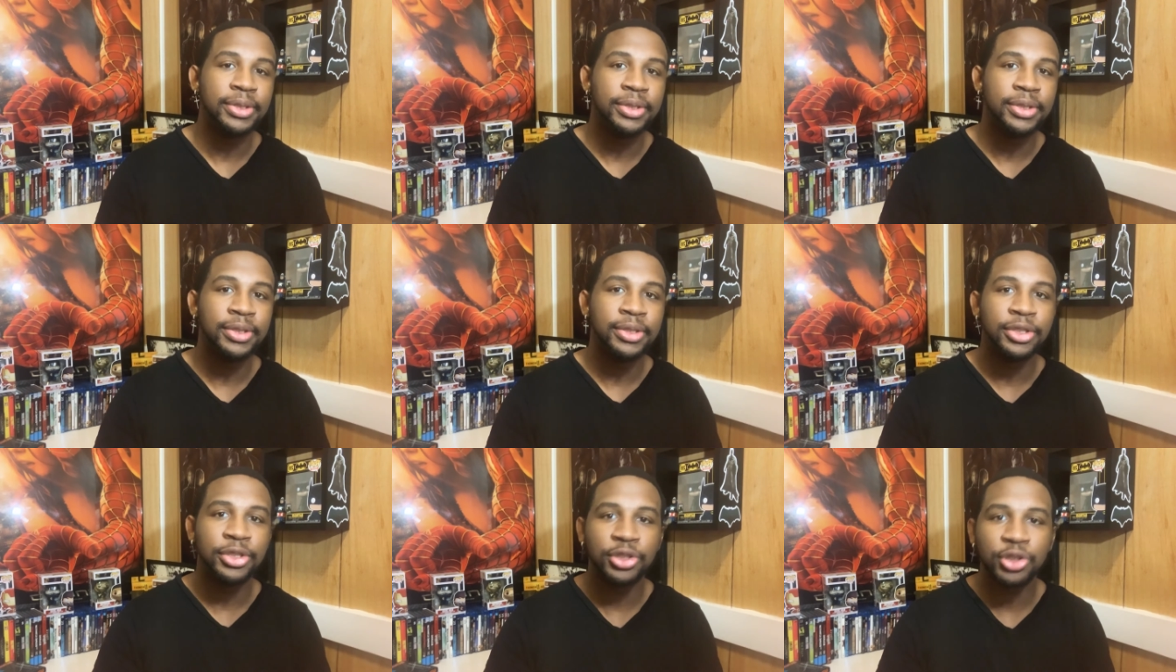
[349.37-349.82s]

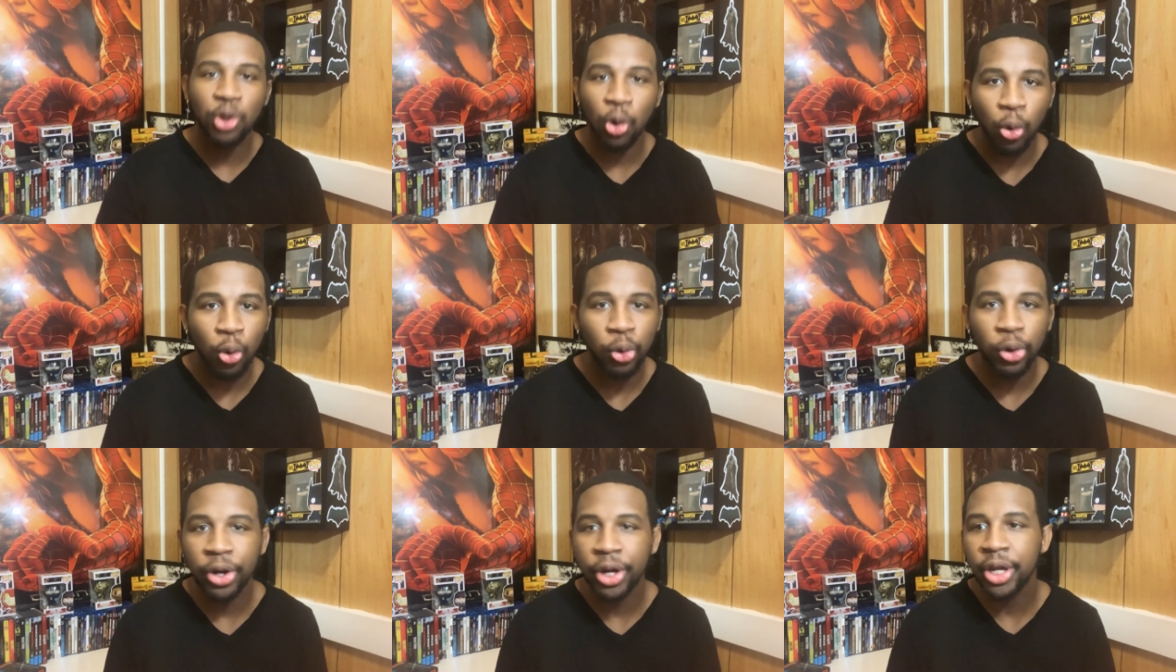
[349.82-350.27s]
the
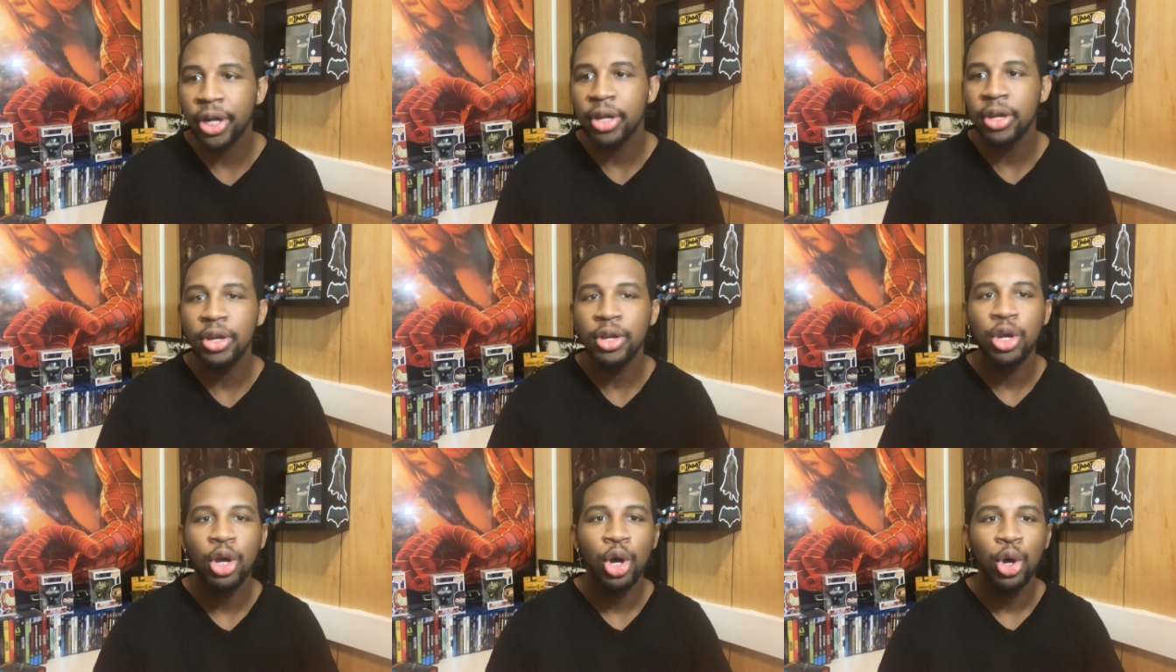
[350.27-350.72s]

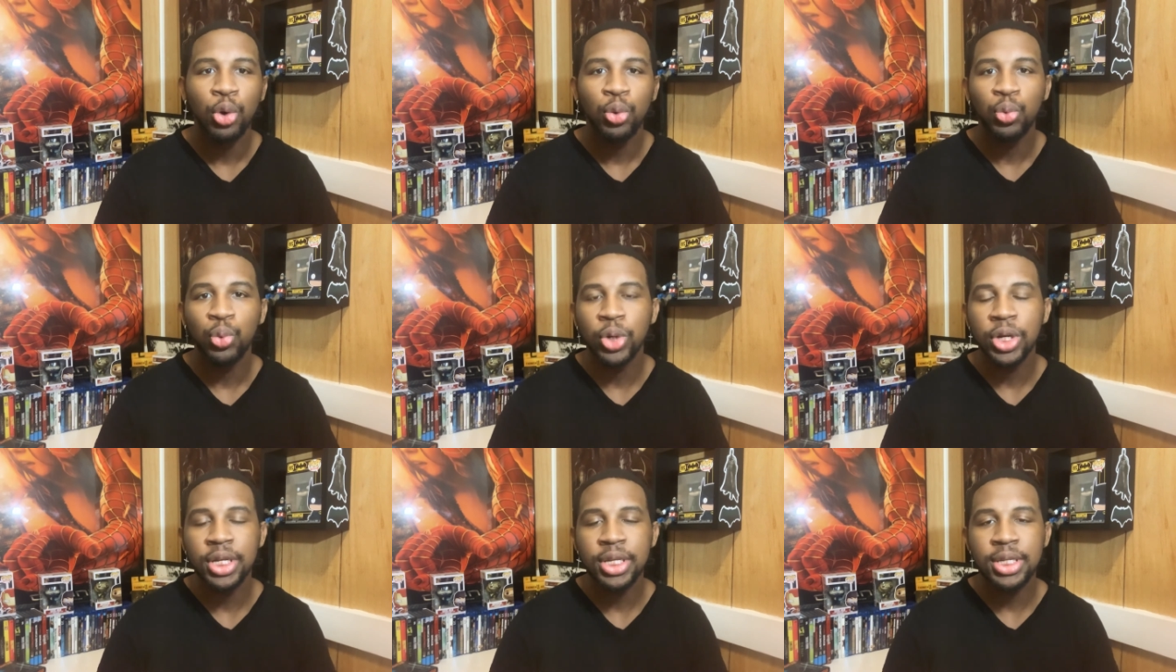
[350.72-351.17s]
story
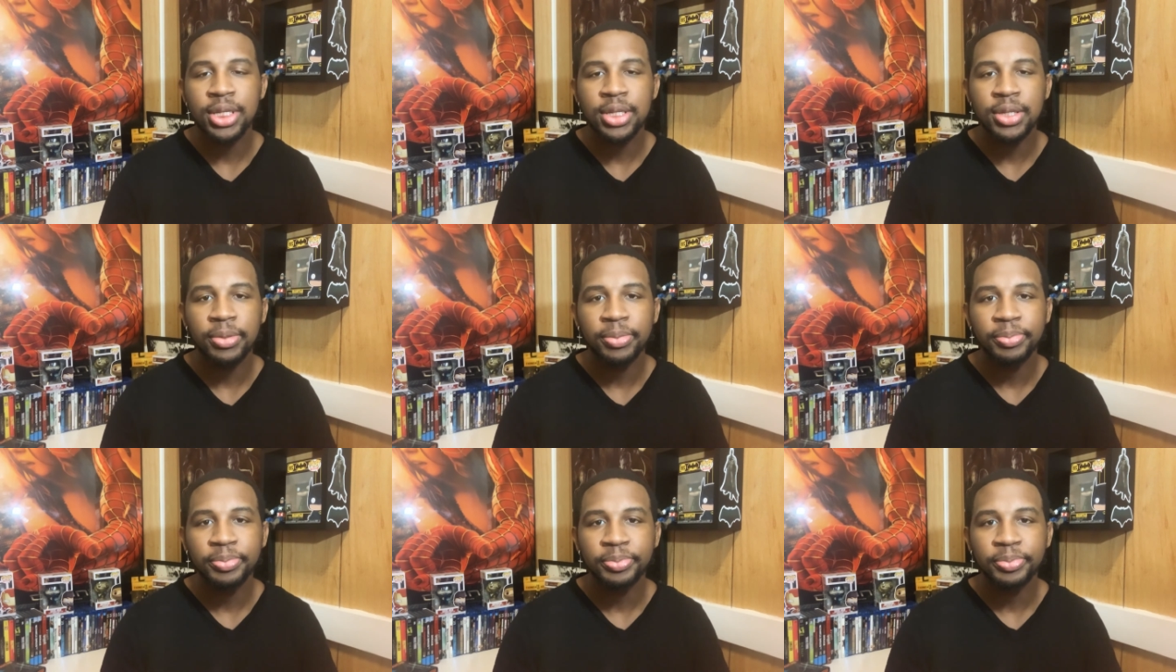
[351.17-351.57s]
was